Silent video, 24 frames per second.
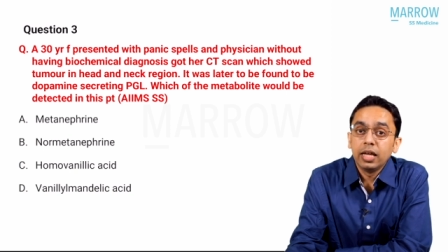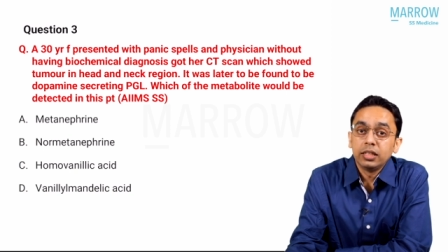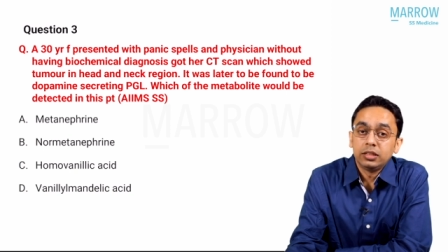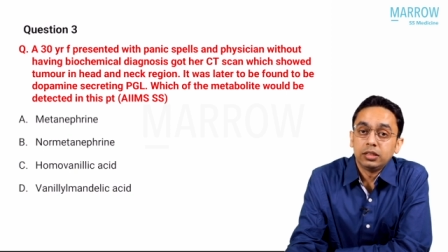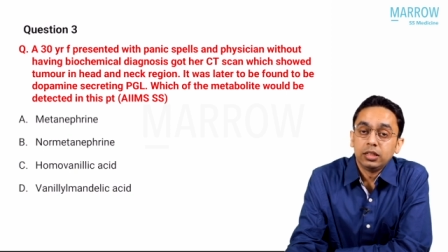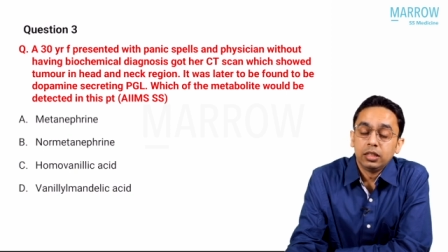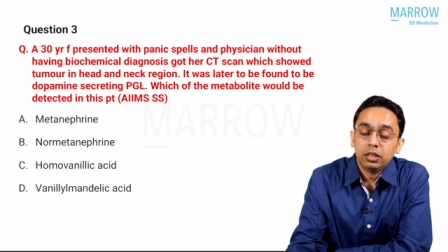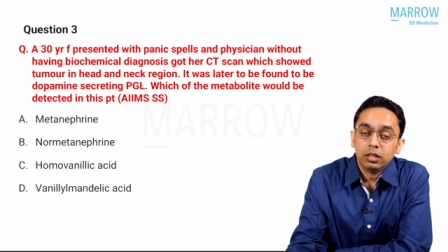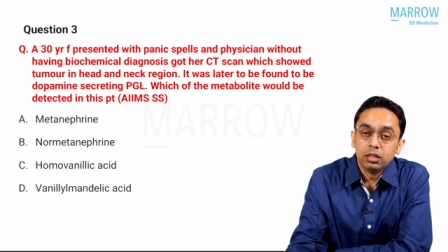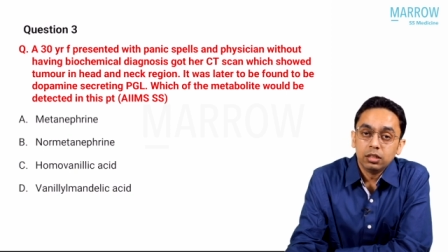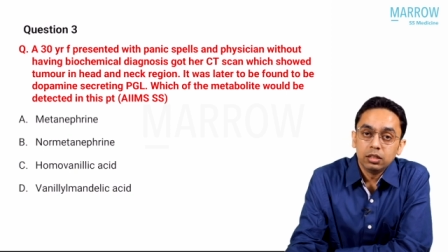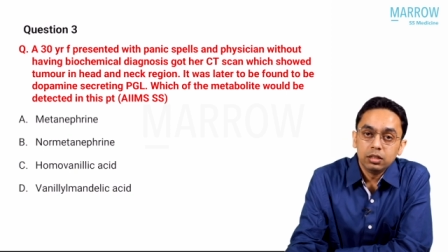
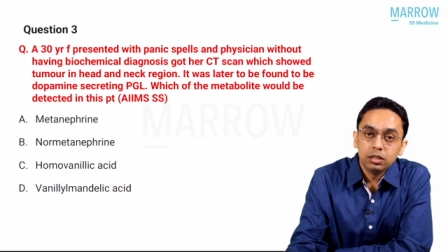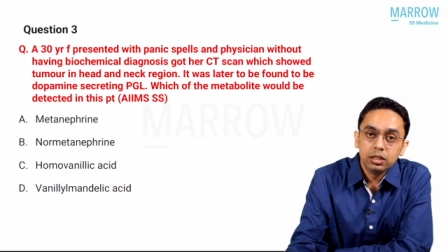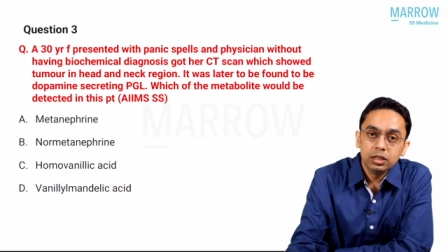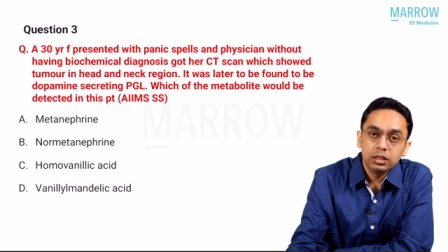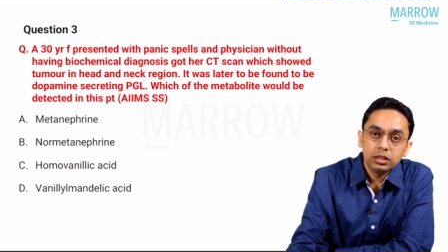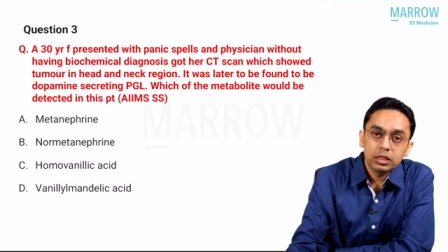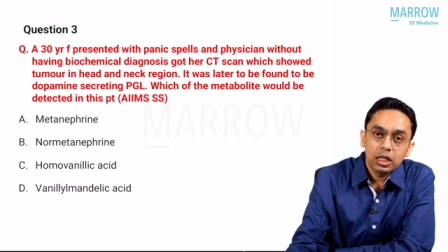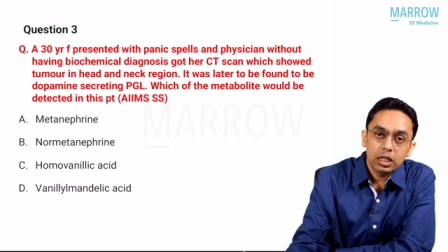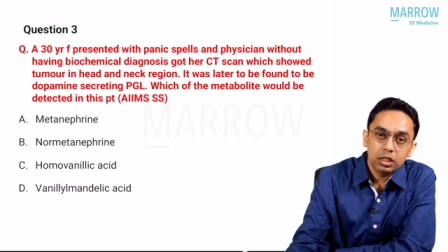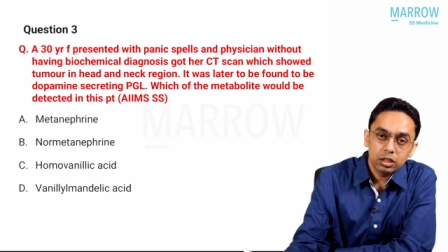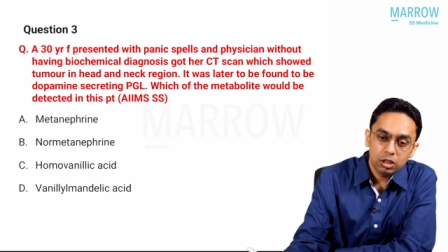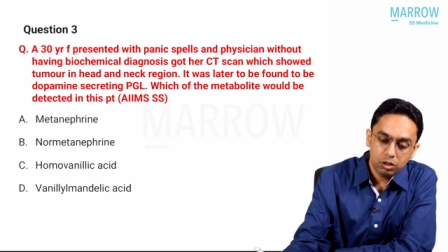acid.
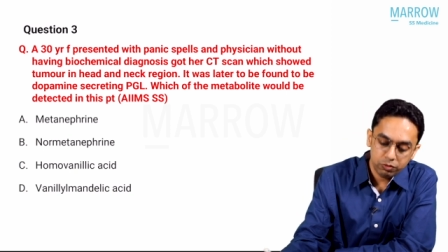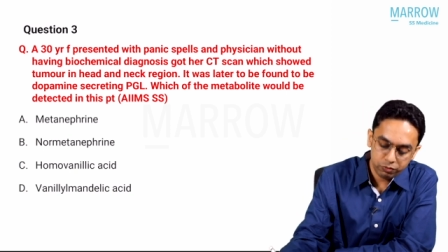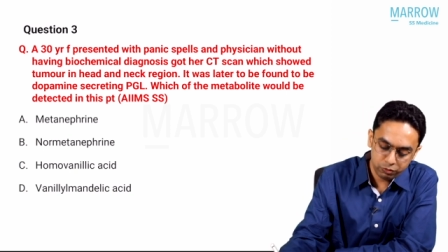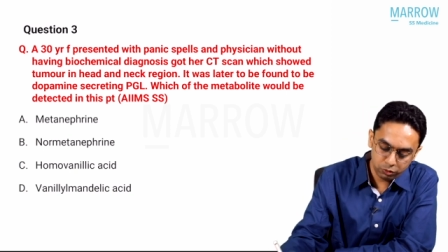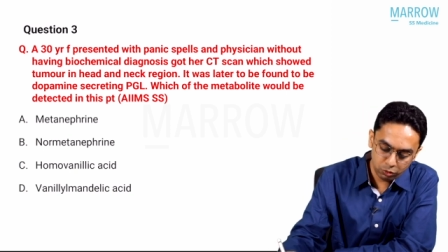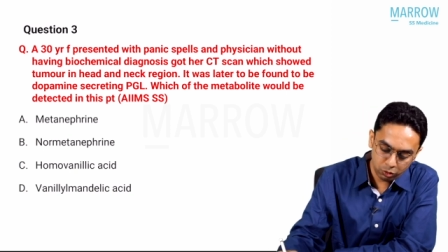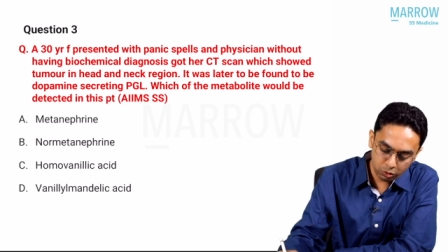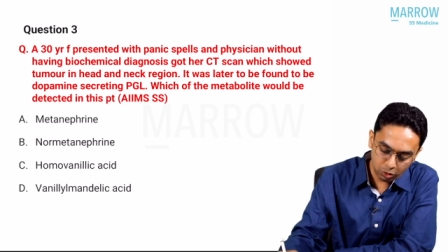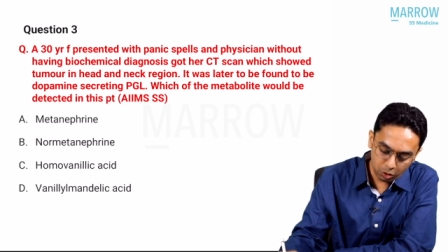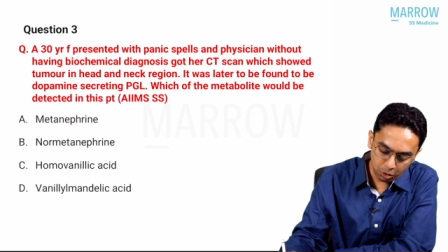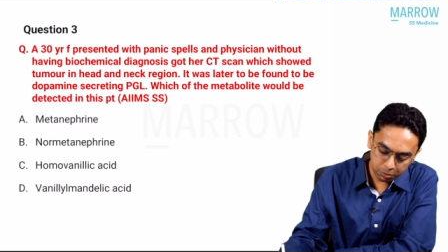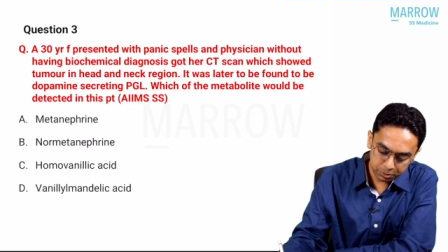These are the
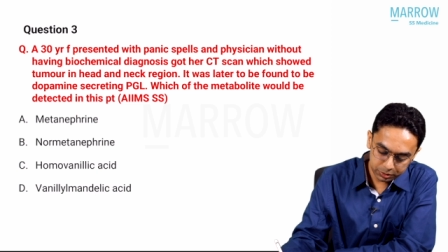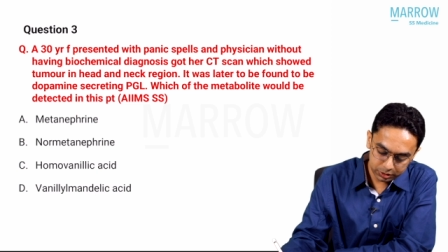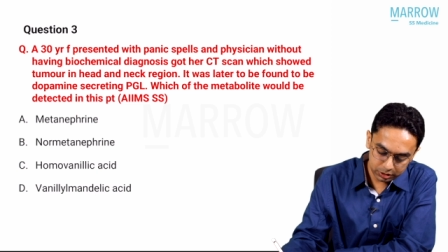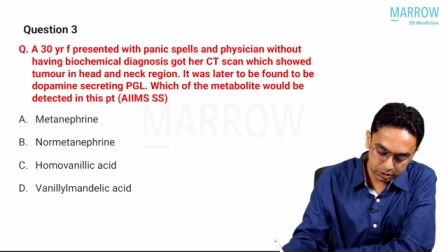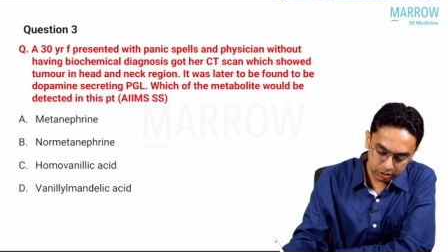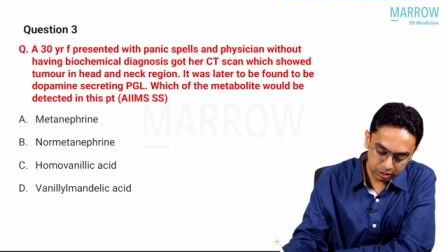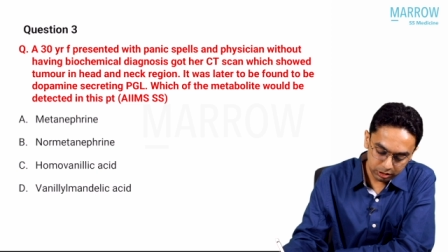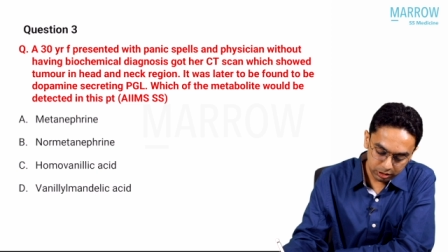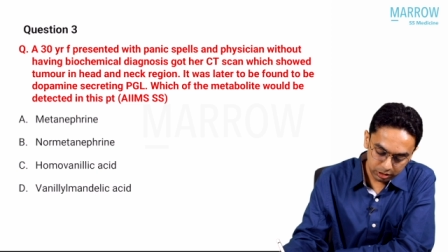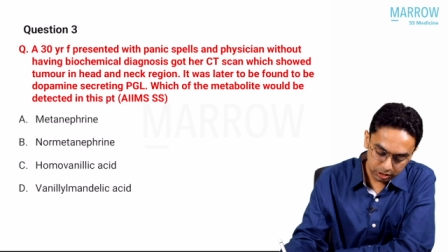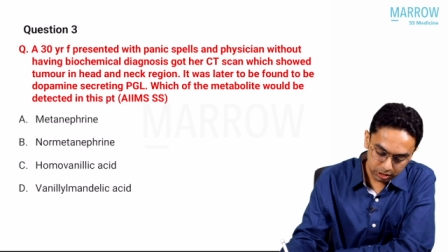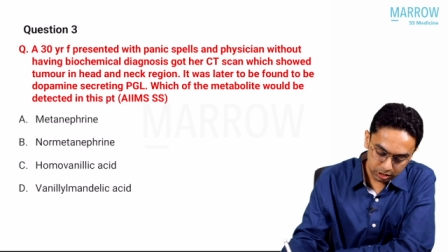four
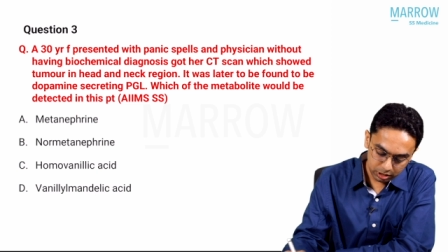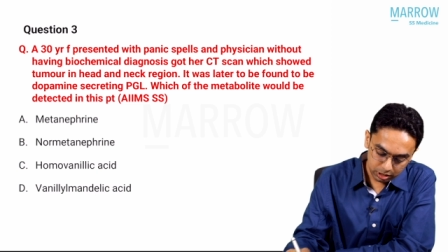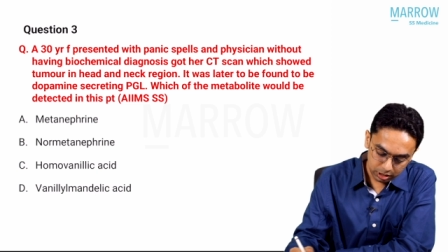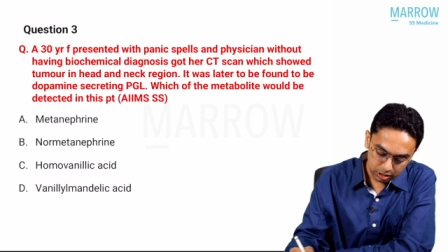options.